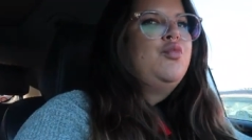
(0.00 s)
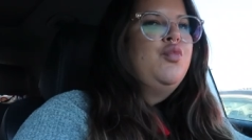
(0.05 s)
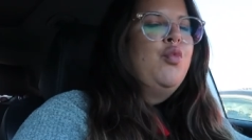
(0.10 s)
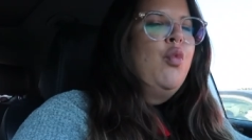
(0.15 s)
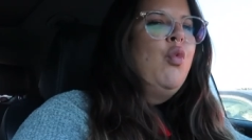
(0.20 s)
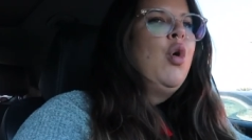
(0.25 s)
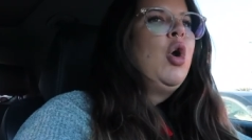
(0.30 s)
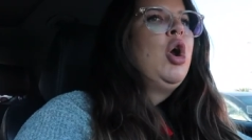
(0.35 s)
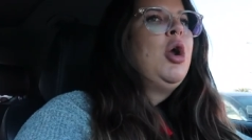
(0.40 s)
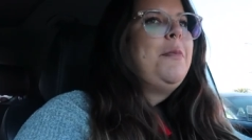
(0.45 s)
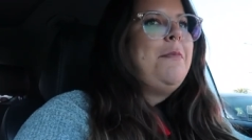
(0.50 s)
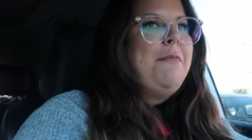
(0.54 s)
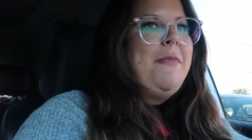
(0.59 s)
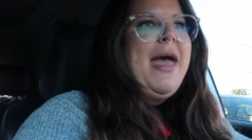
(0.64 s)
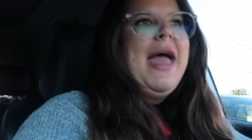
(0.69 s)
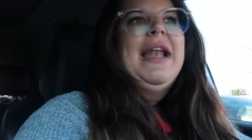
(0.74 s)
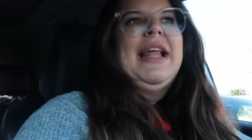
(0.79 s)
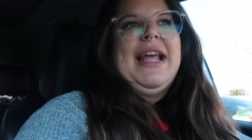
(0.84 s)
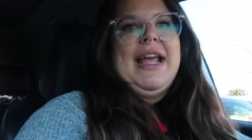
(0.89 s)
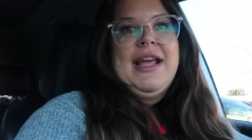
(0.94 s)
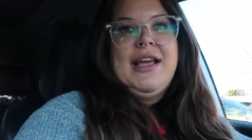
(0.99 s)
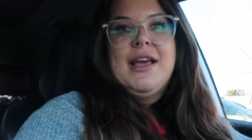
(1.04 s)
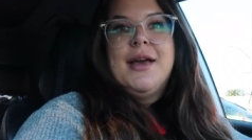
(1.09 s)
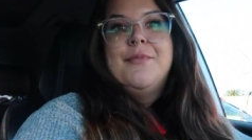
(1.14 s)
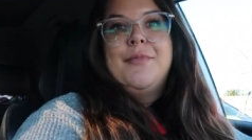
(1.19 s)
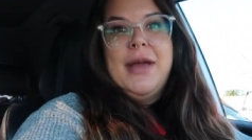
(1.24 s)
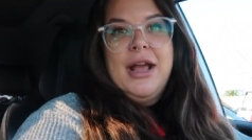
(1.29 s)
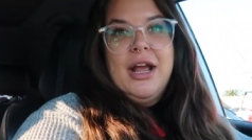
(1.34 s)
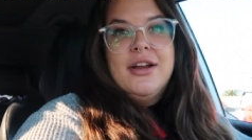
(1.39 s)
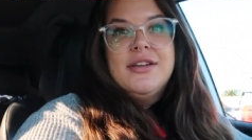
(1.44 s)
weren't many
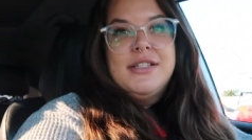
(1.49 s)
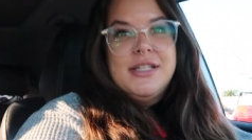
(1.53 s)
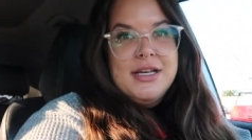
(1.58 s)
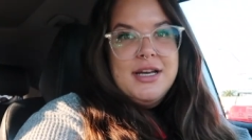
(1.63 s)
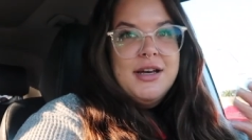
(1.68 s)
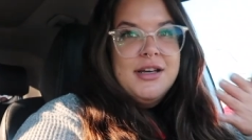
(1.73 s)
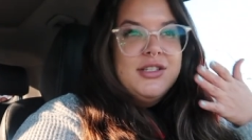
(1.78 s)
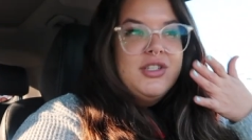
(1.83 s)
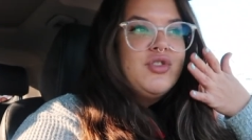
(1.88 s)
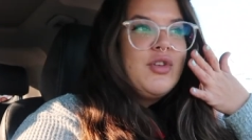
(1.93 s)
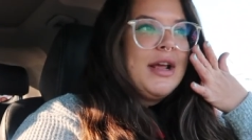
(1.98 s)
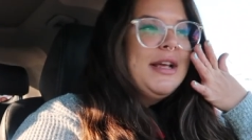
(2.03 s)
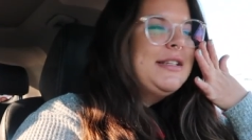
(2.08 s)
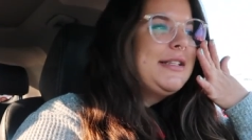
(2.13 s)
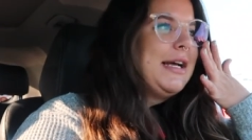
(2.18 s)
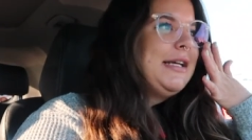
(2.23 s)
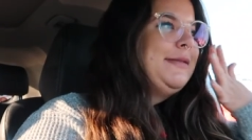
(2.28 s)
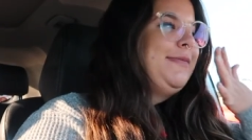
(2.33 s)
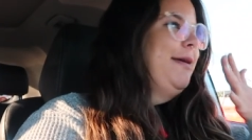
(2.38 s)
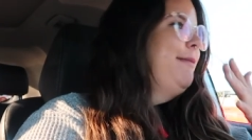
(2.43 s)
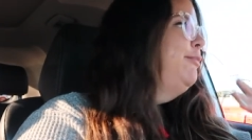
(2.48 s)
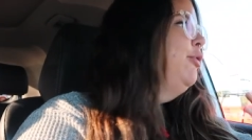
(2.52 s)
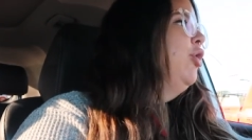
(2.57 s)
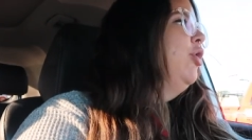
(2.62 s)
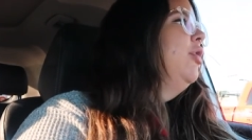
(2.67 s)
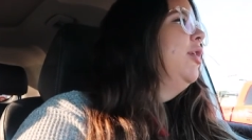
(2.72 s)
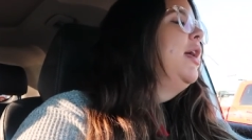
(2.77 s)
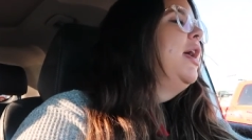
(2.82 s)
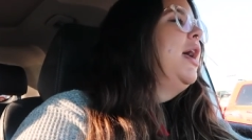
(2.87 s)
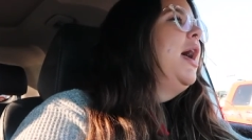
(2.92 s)
compared to straight size
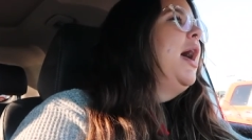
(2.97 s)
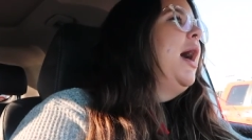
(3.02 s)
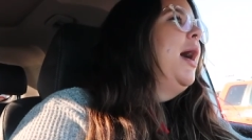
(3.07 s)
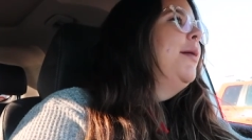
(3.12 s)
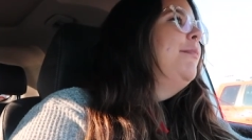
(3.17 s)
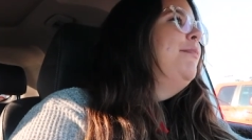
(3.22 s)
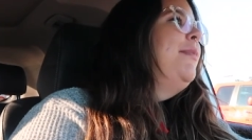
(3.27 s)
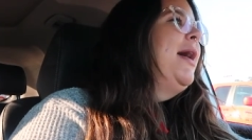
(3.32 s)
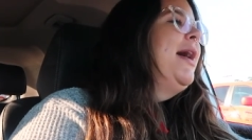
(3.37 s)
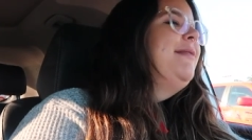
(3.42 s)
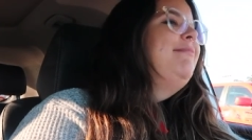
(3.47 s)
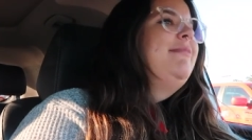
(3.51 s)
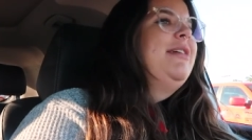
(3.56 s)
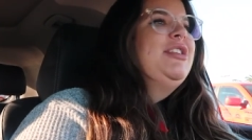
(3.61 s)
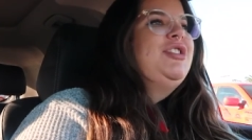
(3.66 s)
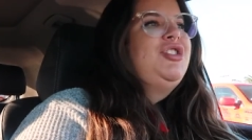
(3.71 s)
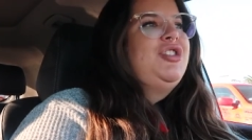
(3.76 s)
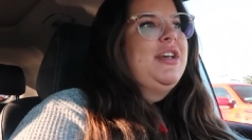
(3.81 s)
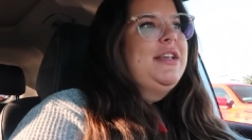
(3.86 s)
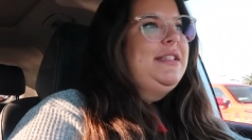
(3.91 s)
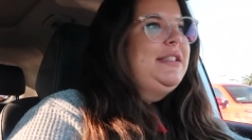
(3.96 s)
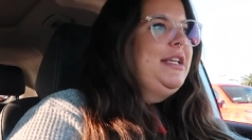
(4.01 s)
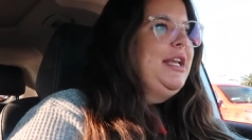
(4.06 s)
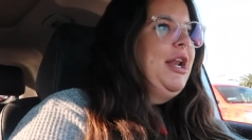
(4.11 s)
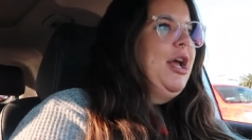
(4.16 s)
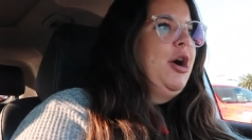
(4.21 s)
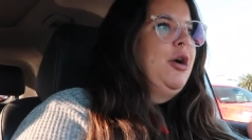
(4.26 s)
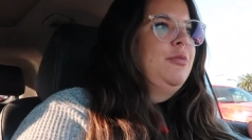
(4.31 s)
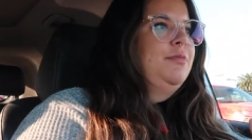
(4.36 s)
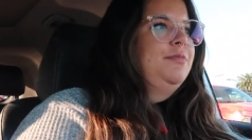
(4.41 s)
people. But it's just,
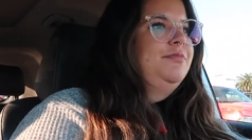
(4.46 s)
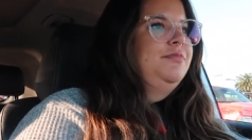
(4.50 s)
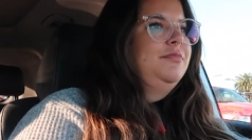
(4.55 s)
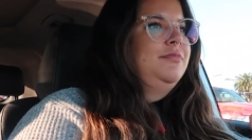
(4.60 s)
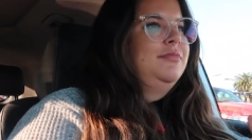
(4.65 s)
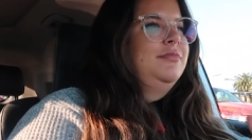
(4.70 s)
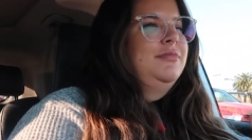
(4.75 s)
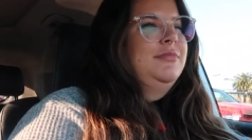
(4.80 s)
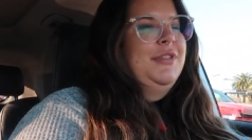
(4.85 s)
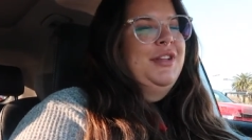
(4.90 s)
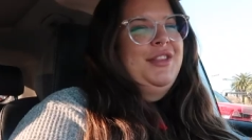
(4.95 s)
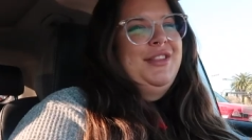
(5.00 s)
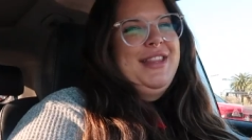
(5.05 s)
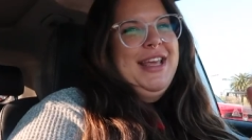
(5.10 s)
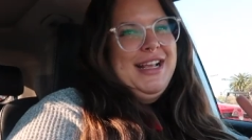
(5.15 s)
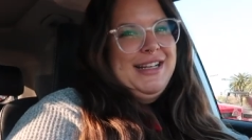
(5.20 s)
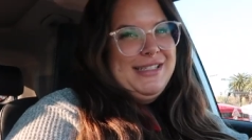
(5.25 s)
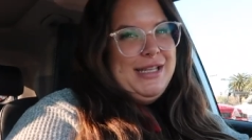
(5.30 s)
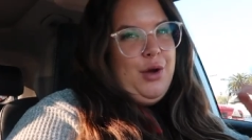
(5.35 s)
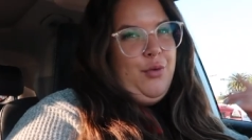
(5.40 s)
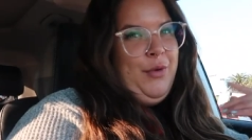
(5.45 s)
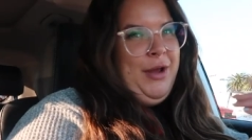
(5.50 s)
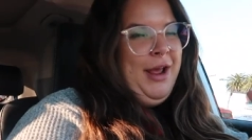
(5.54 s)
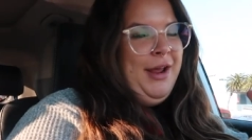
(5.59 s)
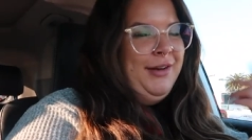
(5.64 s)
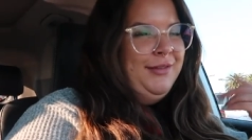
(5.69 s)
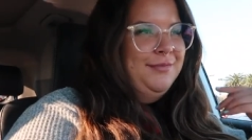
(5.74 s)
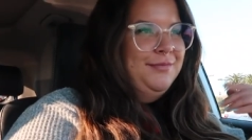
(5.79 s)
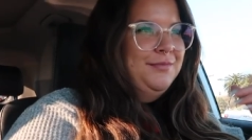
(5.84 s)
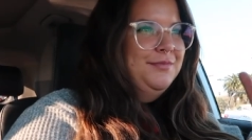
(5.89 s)
you know, things that we,
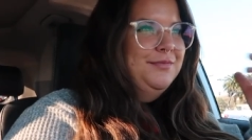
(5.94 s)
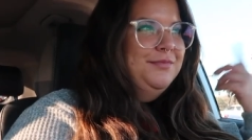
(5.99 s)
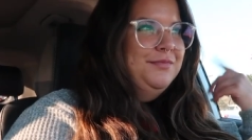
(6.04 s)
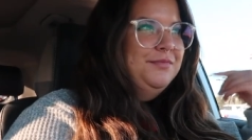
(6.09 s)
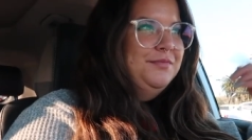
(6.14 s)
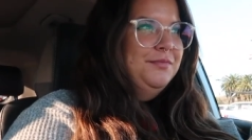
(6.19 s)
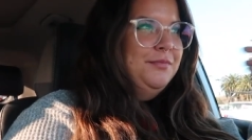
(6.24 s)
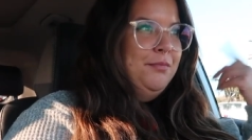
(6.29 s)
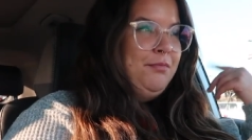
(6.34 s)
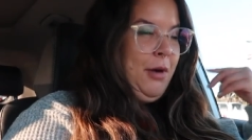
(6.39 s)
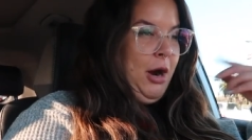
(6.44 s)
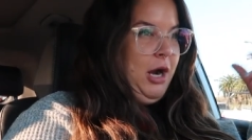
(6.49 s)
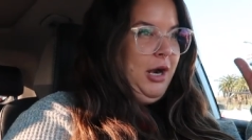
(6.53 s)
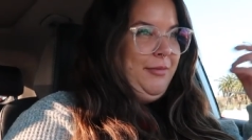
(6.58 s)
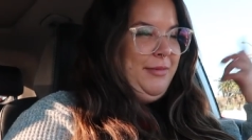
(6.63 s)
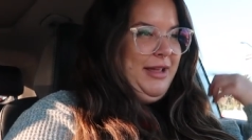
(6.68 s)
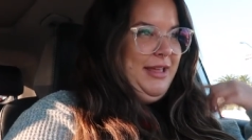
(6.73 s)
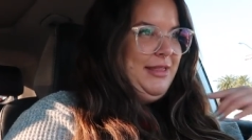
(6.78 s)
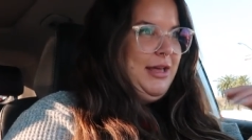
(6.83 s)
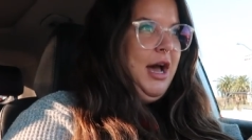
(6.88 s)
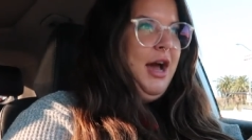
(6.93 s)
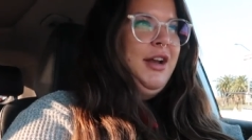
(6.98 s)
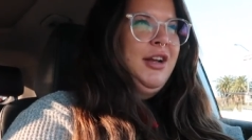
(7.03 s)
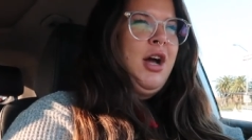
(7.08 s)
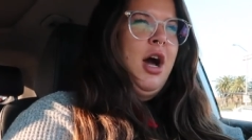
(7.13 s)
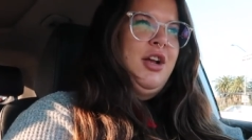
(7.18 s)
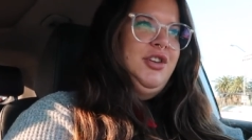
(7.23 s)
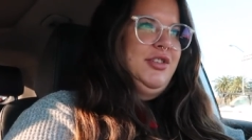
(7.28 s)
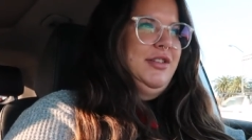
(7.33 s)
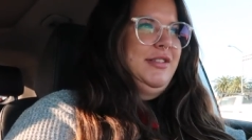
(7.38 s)
un pardon me,
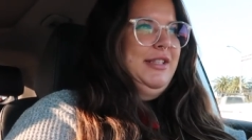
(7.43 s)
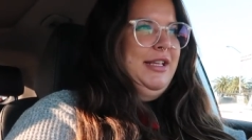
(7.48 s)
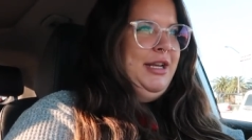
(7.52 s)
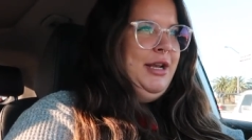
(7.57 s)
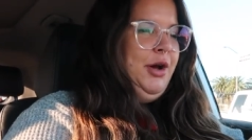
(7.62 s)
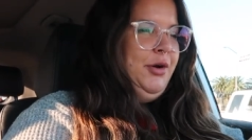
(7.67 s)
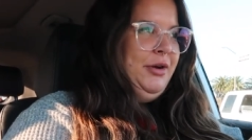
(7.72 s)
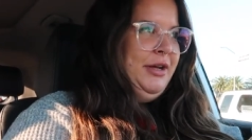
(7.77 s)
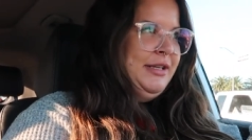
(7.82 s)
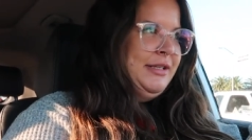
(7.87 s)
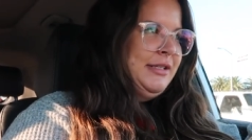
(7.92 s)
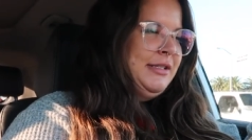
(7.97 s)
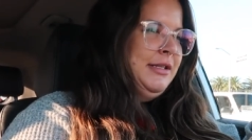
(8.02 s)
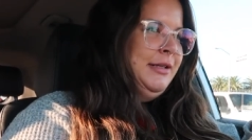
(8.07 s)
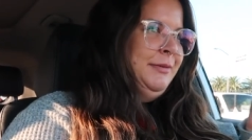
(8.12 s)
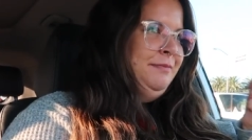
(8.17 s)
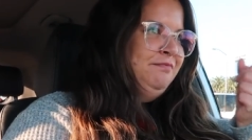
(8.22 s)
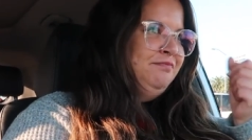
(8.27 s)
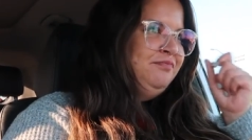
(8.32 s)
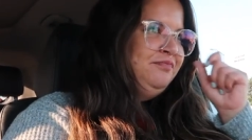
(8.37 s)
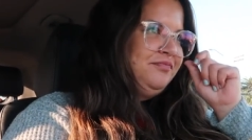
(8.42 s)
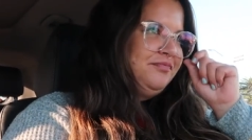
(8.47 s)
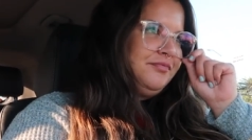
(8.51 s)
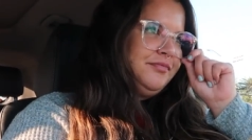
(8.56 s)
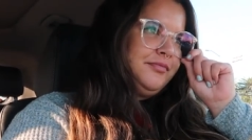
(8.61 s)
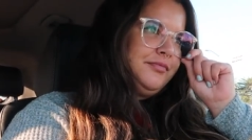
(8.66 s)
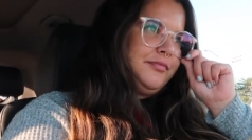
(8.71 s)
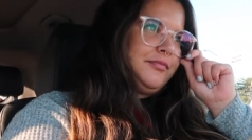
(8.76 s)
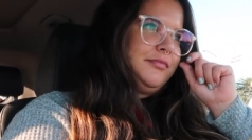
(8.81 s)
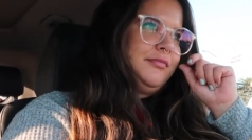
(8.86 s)
unconsciously notice
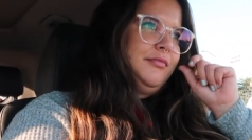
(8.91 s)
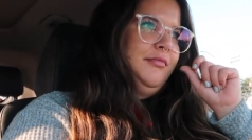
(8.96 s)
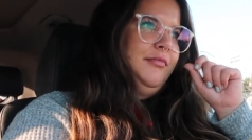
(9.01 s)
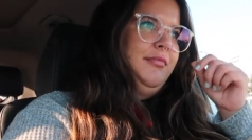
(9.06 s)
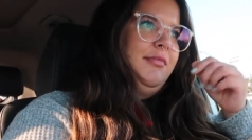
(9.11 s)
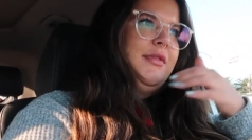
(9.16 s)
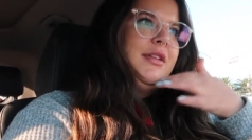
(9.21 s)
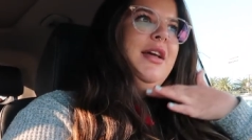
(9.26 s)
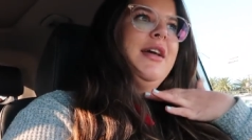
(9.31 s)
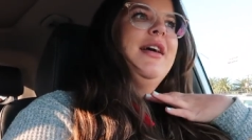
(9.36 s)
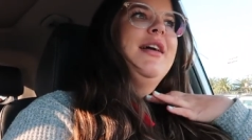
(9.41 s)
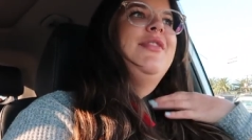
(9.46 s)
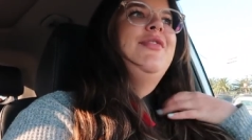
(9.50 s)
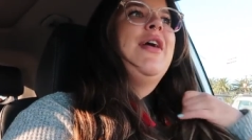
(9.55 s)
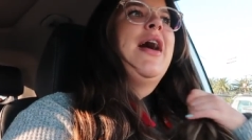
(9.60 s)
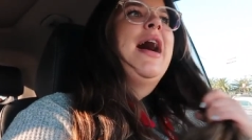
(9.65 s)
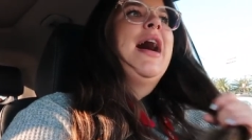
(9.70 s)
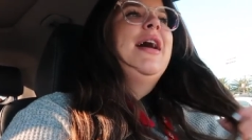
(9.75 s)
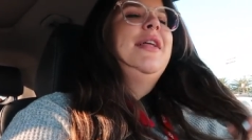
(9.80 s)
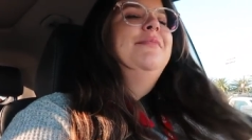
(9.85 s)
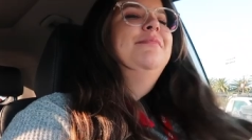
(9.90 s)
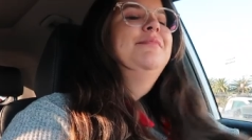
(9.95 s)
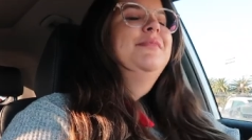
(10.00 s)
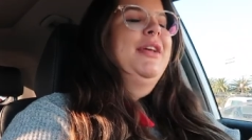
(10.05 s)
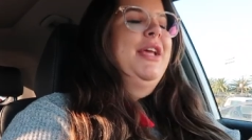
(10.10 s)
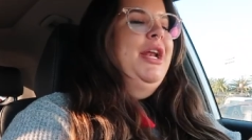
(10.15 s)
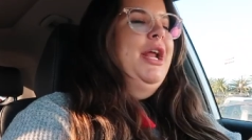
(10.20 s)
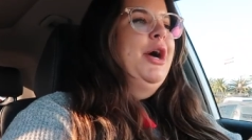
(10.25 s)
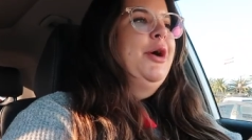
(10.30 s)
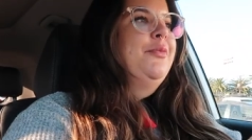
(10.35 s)
that,
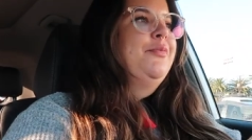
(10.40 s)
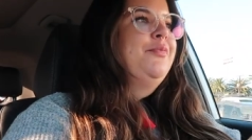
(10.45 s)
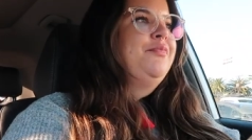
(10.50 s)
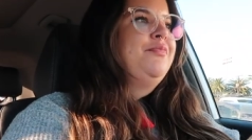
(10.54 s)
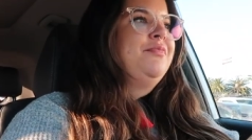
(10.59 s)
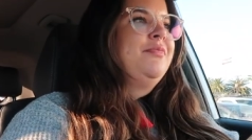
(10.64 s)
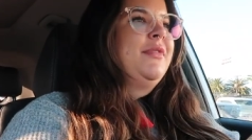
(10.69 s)
you know,